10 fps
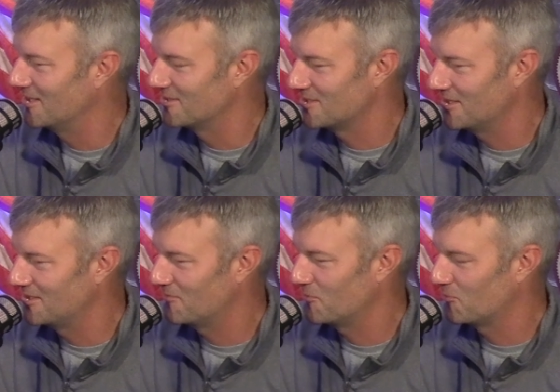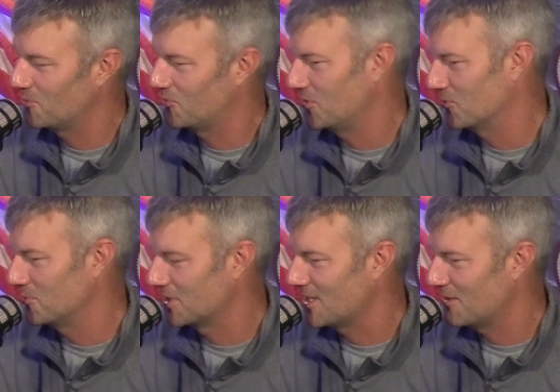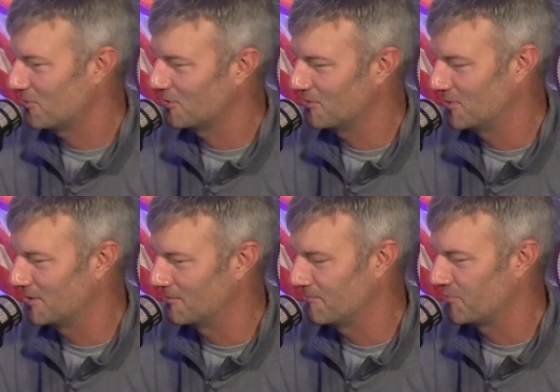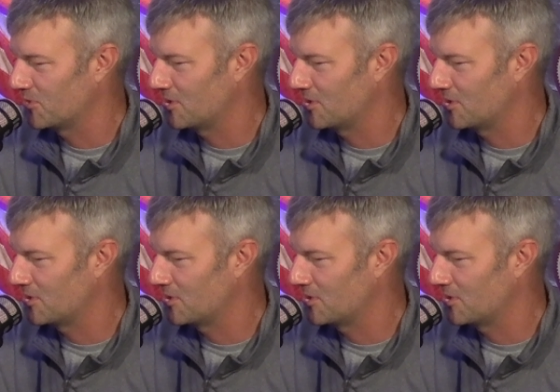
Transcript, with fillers: and the difference between Roman Catholic and